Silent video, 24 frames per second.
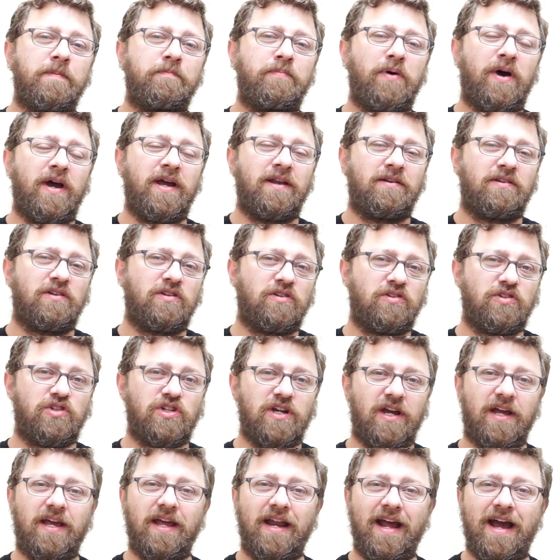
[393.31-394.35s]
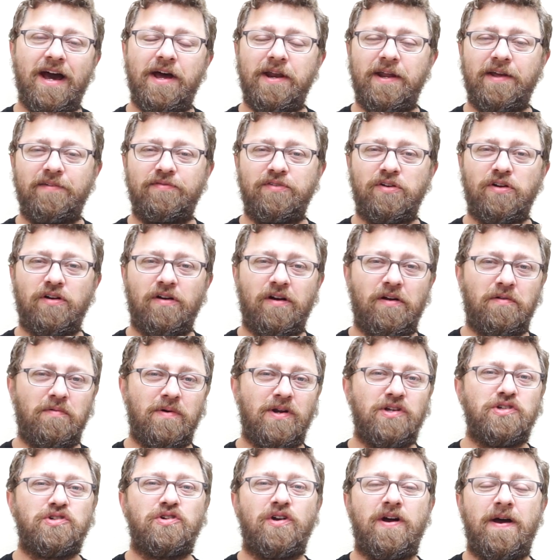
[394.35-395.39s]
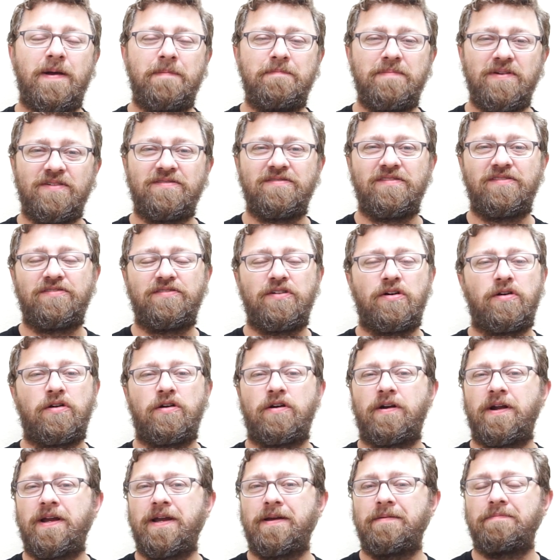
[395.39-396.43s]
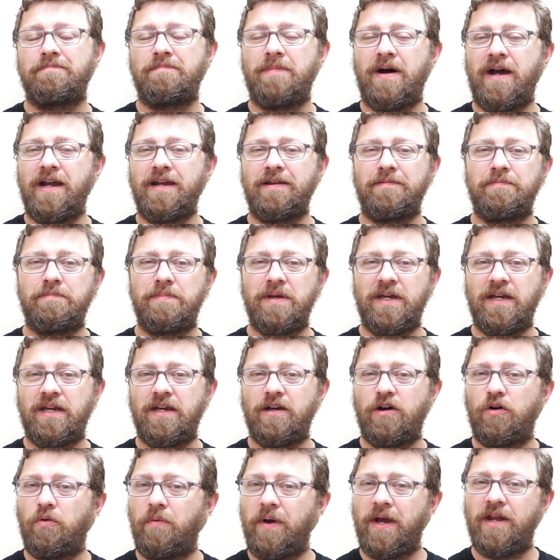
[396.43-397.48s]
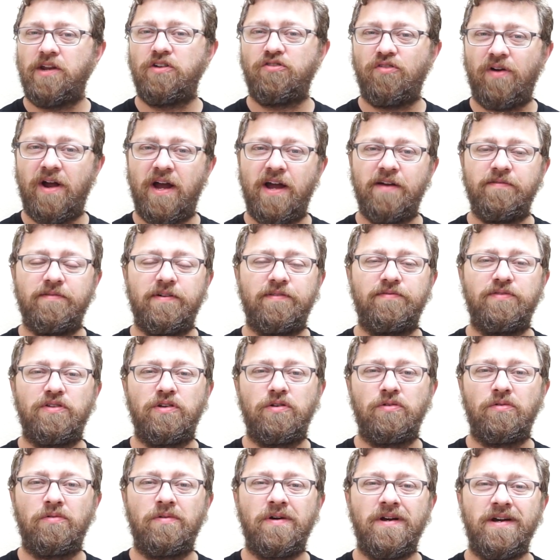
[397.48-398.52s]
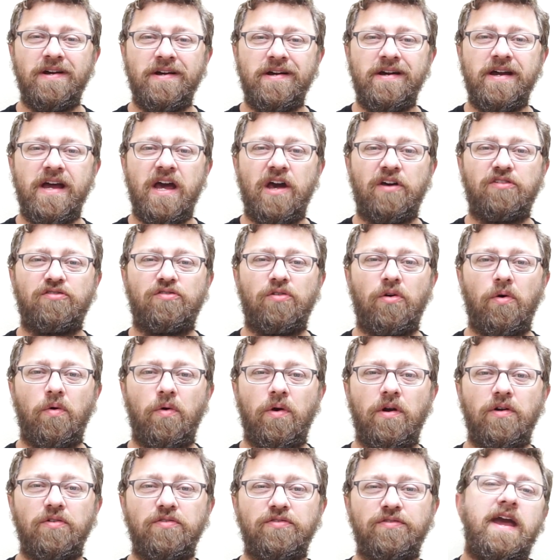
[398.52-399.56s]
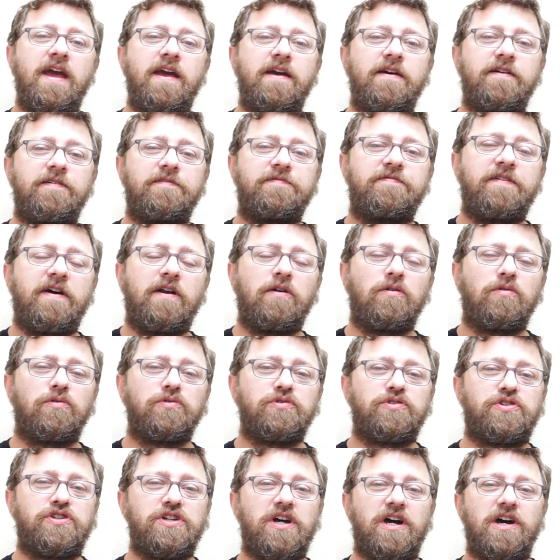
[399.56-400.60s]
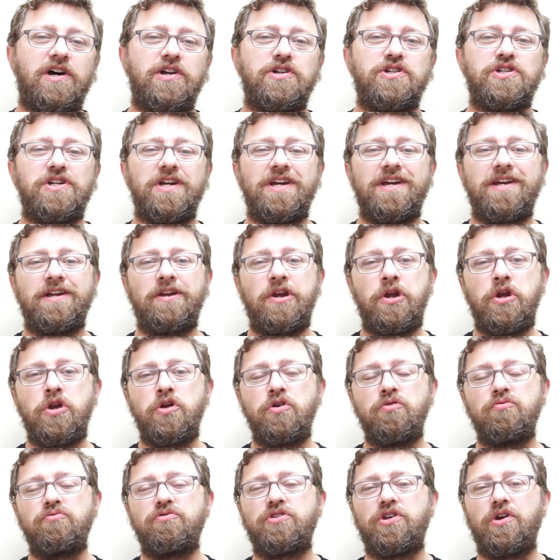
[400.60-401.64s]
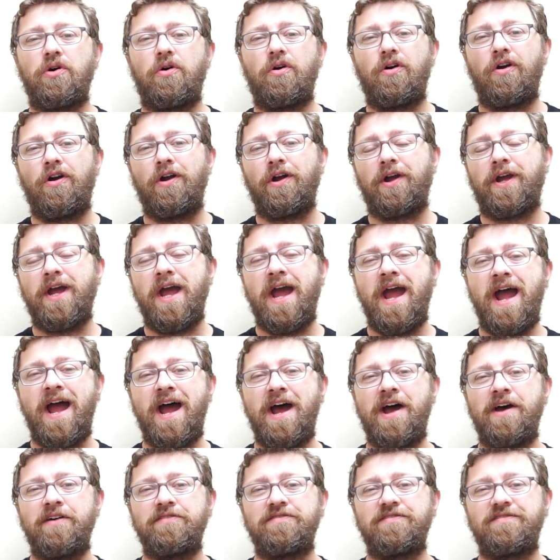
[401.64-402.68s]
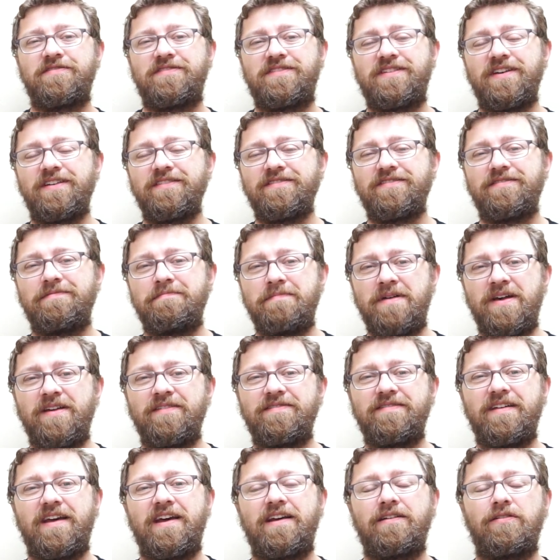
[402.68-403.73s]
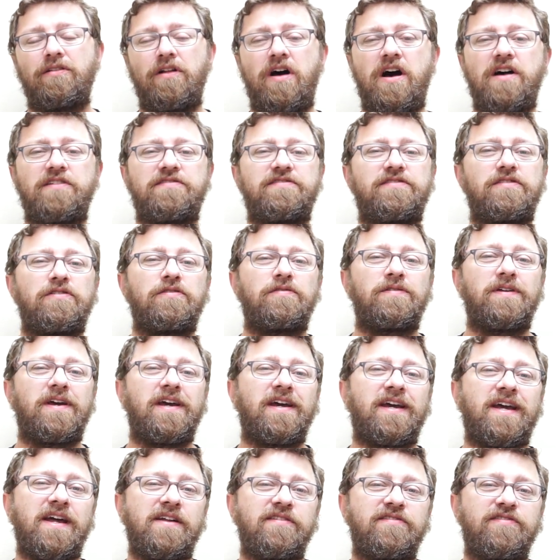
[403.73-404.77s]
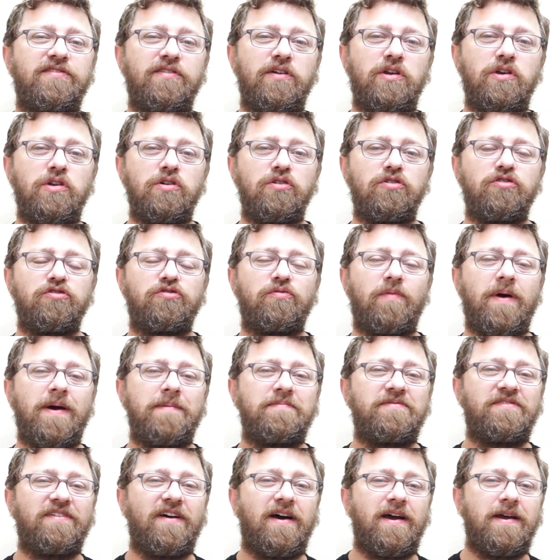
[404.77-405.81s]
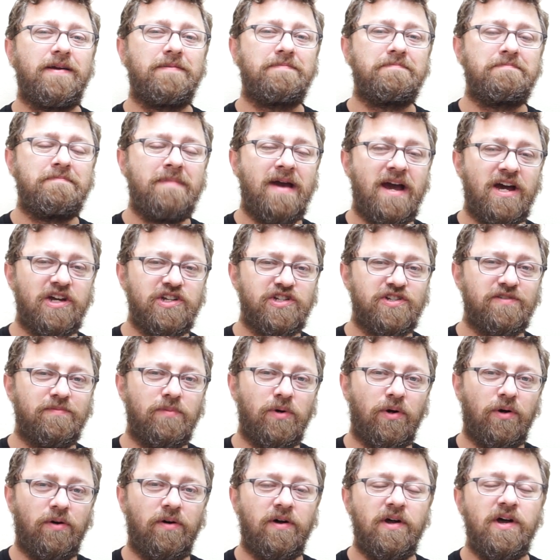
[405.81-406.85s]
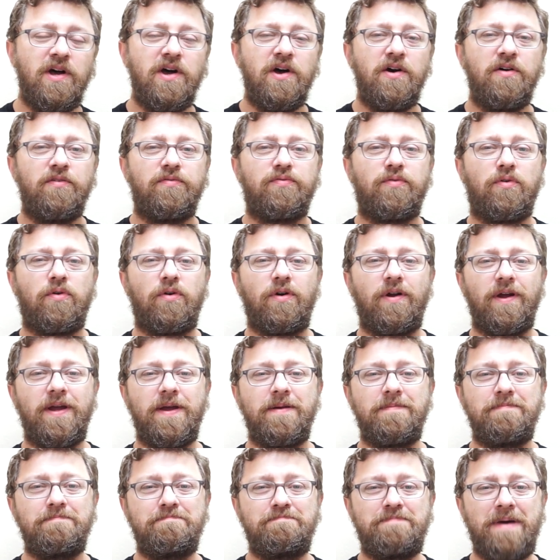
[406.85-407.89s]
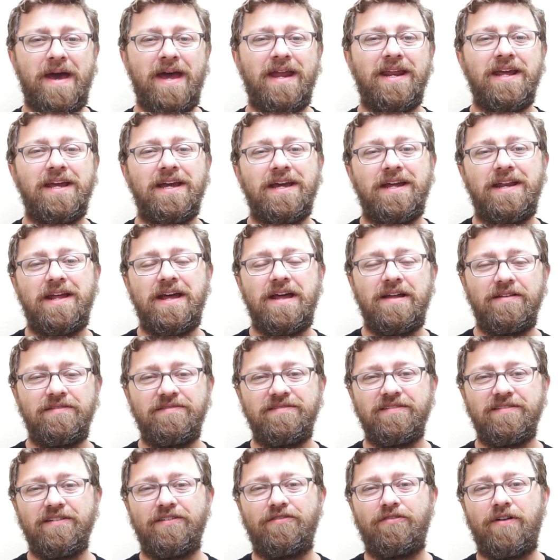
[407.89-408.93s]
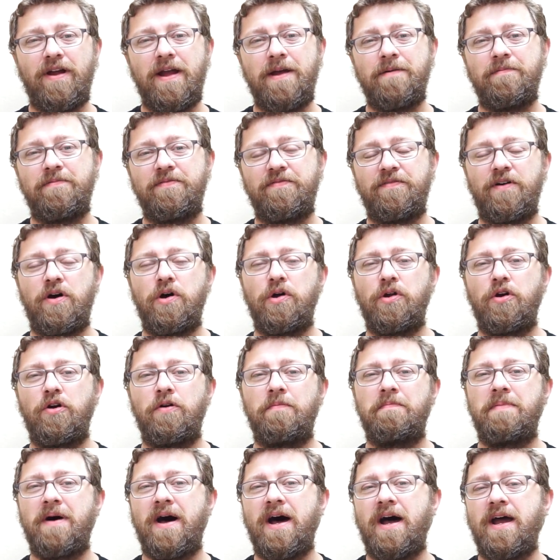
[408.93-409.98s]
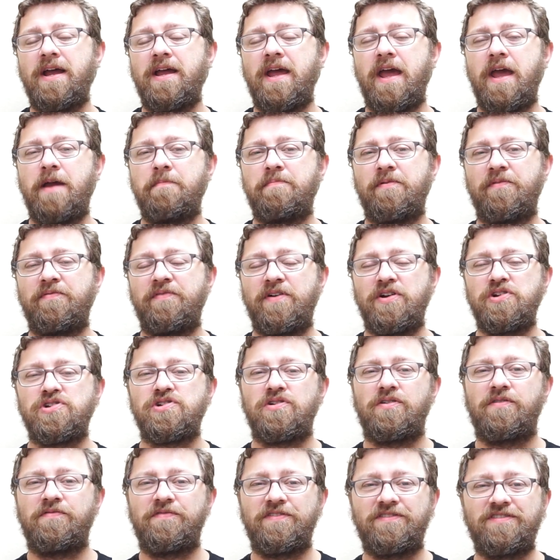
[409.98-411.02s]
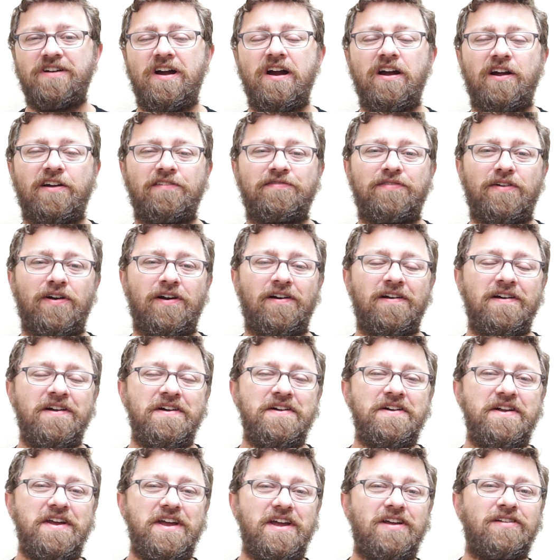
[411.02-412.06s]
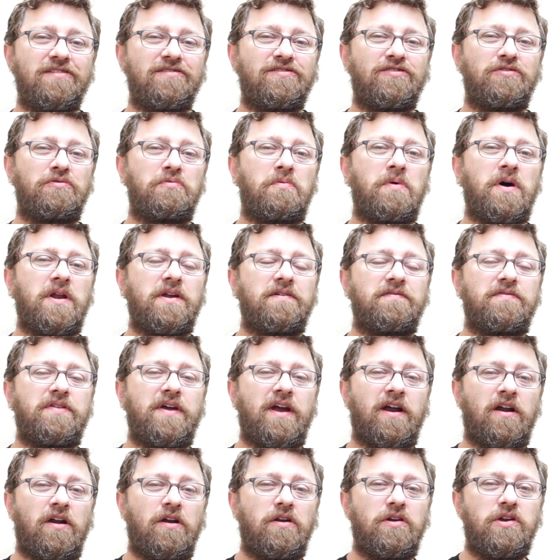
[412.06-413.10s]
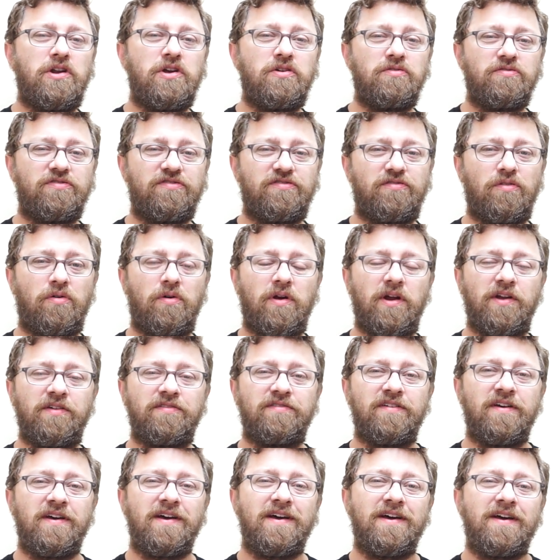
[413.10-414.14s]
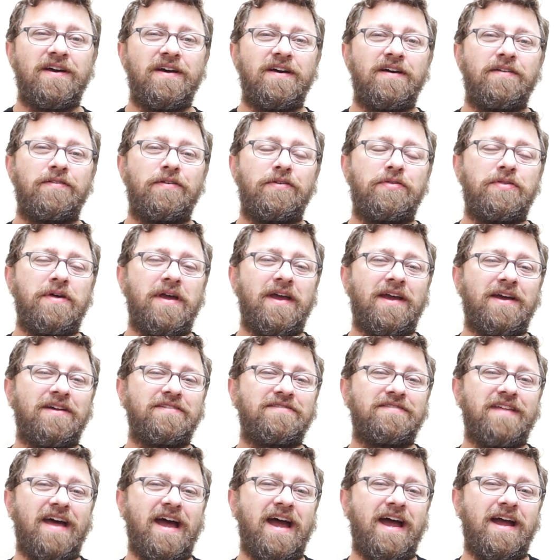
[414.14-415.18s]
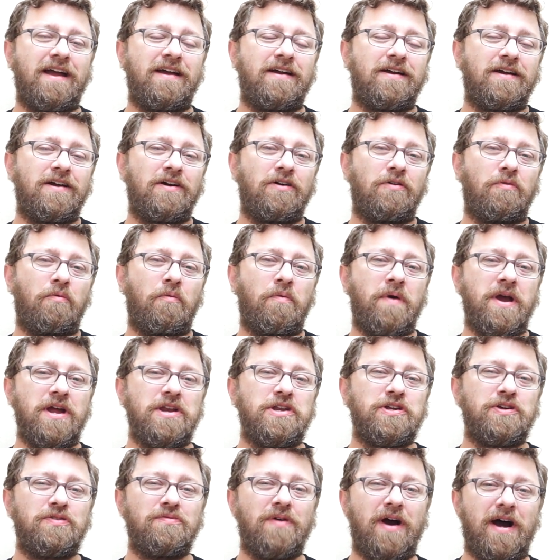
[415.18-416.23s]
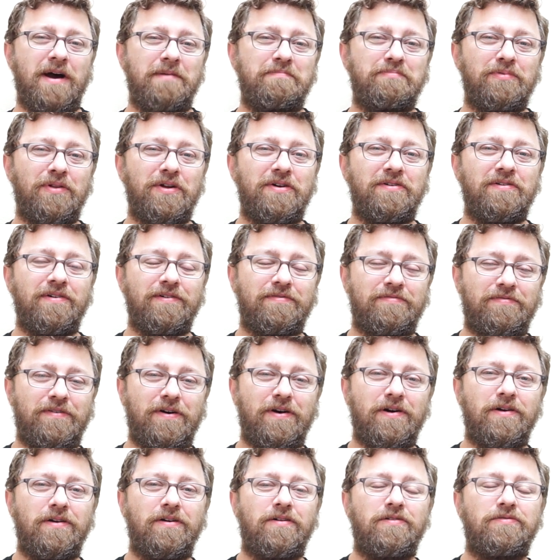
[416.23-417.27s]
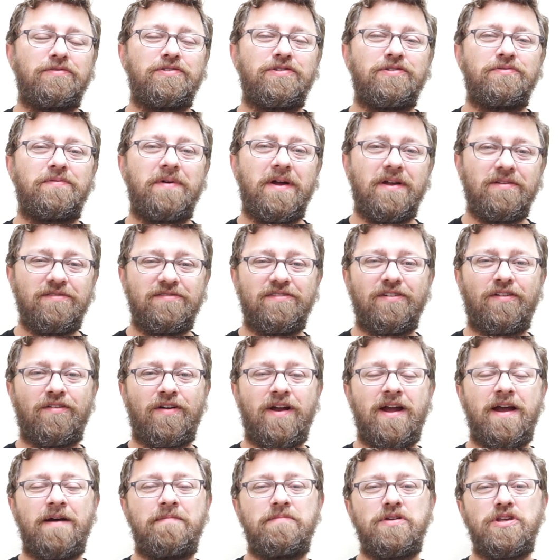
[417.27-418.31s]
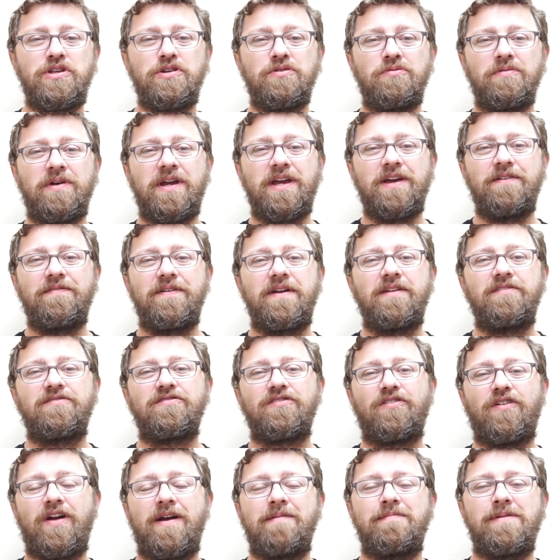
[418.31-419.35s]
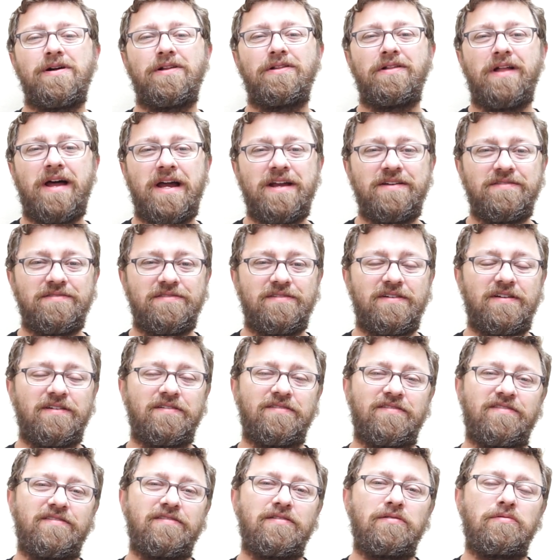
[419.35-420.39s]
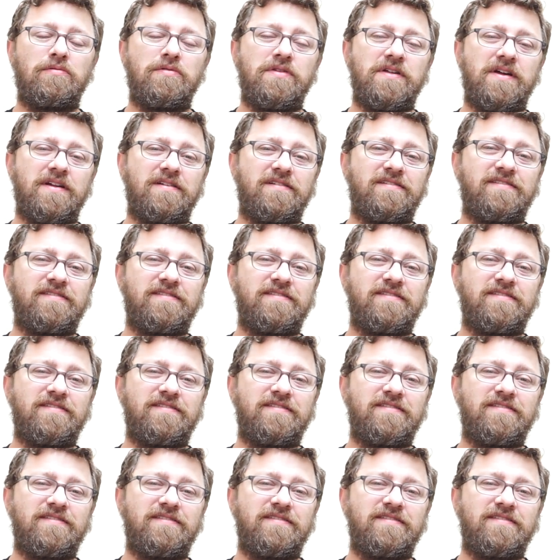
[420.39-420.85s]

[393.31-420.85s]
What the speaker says: but check it out. If you're a restaurant business owner, it might be a way to drive a few extra orders. A federal judge in New York has dismissed a lawsuit against the news website Mashable for embedding an Instagram photo by a professional photographer into one of their news stories. The thing is that when you upload a photo to Instagram, you give Instagram a license to then